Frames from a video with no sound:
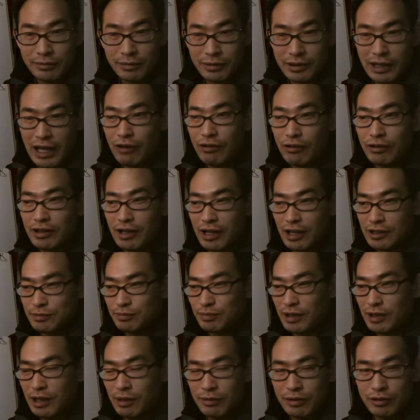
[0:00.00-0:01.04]
But nowadays,
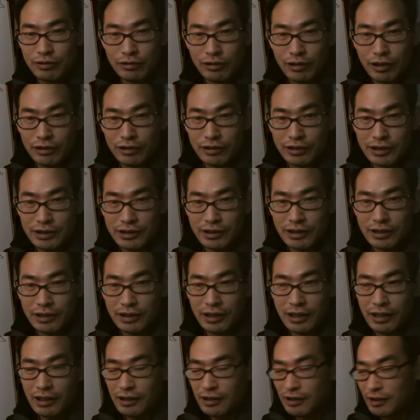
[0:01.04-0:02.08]
probably you learn this in
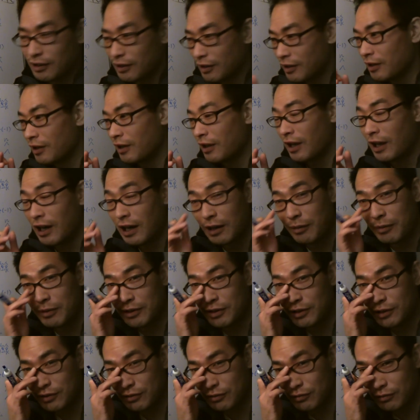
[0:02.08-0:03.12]

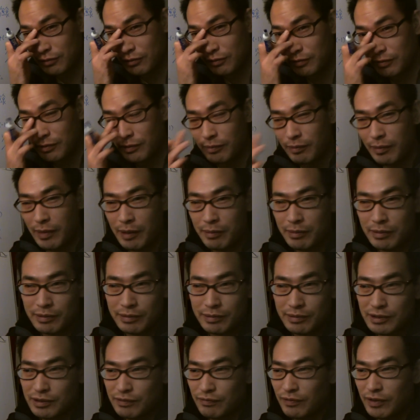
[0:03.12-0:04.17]
elementary school, maybe
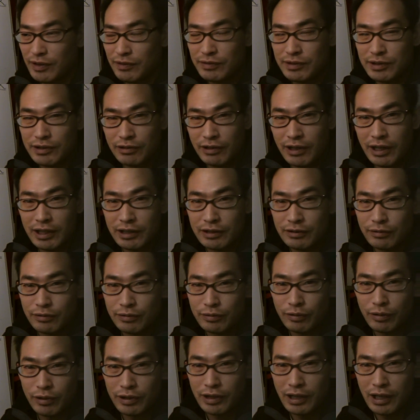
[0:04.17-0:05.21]
5th grade
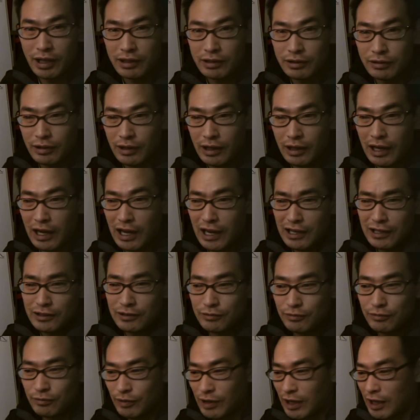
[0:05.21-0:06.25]
or not. I
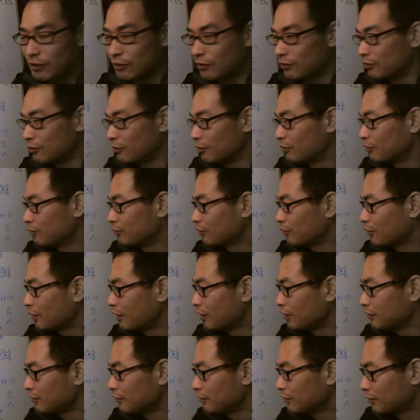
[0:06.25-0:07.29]
don't know.
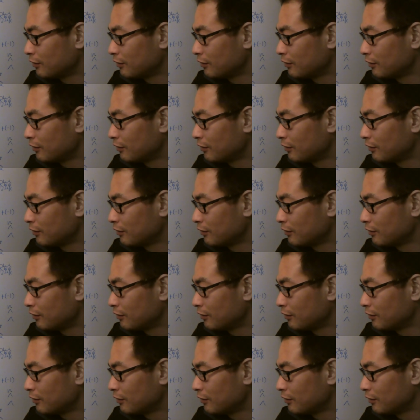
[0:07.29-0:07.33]
Okay.